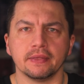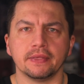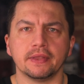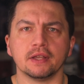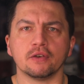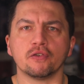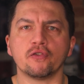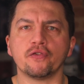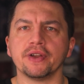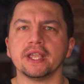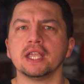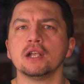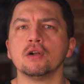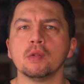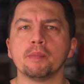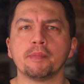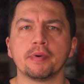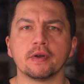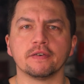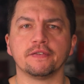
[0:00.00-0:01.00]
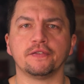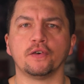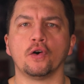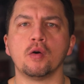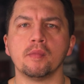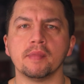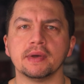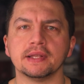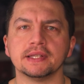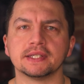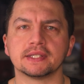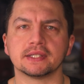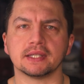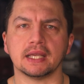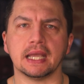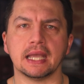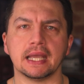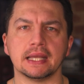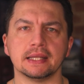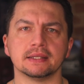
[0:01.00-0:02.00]
the real performance
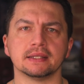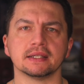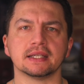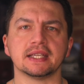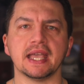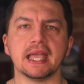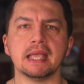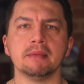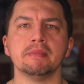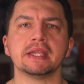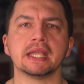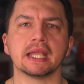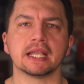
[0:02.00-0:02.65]
and gaming